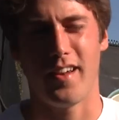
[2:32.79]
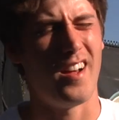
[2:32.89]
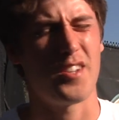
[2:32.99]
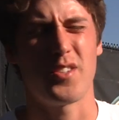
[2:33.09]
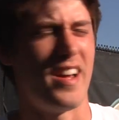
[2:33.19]
And I
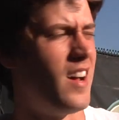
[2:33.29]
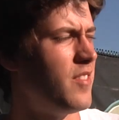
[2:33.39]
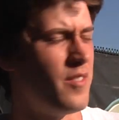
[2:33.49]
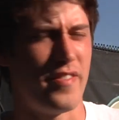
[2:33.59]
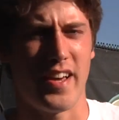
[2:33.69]
also
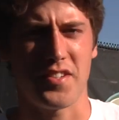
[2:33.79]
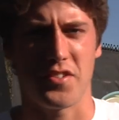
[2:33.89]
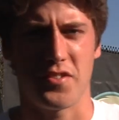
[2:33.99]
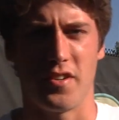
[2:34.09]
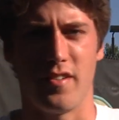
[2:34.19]
have the
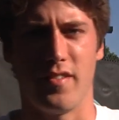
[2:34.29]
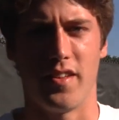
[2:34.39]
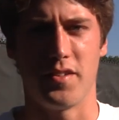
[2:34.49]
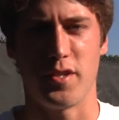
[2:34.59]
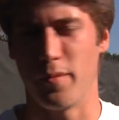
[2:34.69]
fastest serve on
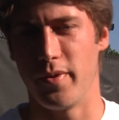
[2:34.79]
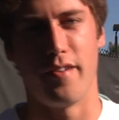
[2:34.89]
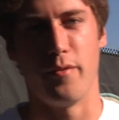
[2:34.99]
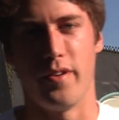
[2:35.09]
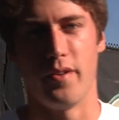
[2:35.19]
the team, but
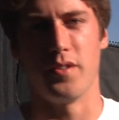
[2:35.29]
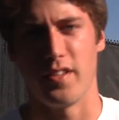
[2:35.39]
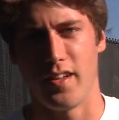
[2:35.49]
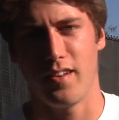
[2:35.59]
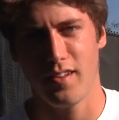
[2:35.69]
everyone knows
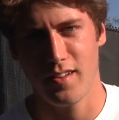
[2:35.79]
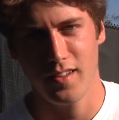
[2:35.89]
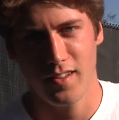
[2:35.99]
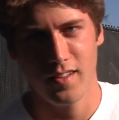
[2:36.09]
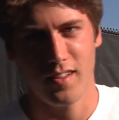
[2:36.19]
that.
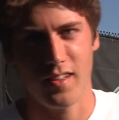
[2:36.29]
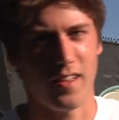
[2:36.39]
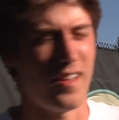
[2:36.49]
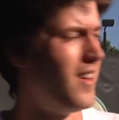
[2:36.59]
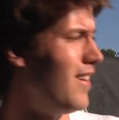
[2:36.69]

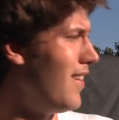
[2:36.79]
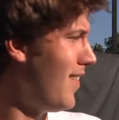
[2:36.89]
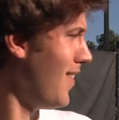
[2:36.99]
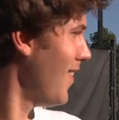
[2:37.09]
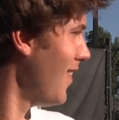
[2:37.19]
And
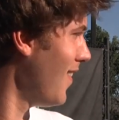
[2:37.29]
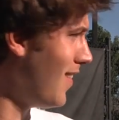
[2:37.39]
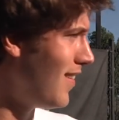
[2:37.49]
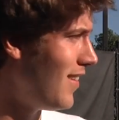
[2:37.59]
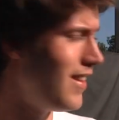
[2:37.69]

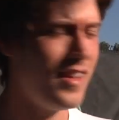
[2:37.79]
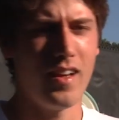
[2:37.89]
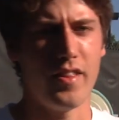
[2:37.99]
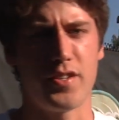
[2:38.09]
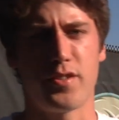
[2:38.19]

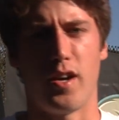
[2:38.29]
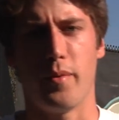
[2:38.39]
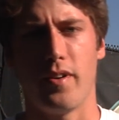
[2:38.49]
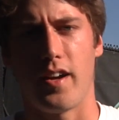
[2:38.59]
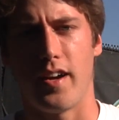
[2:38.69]
this
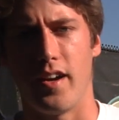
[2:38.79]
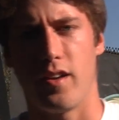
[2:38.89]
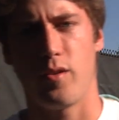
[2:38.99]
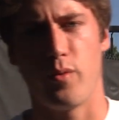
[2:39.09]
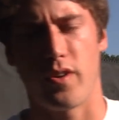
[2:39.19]
summer
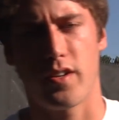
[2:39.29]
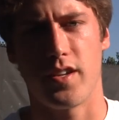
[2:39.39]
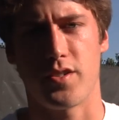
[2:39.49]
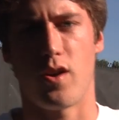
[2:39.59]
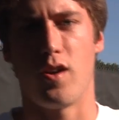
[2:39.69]
I worked
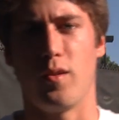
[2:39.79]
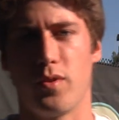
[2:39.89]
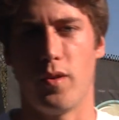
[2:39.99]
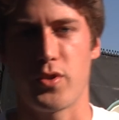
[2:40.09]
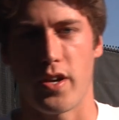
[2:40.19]
as a Harlem
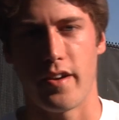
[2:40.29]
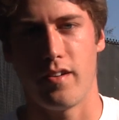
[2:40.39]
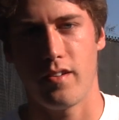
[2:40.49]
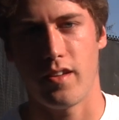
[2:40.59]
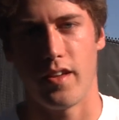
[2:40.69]

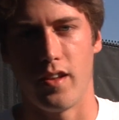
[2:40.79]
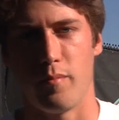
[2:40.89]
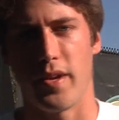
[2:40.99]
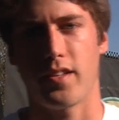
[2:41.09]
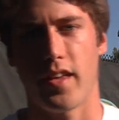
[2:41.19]
Globetrotter and
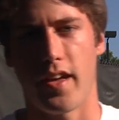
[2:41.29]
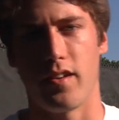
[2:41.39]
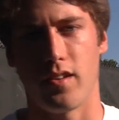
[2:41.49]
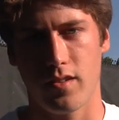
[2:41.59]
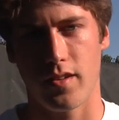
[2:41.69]
made
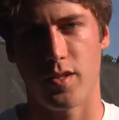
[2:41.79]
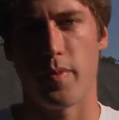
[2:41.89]
candy as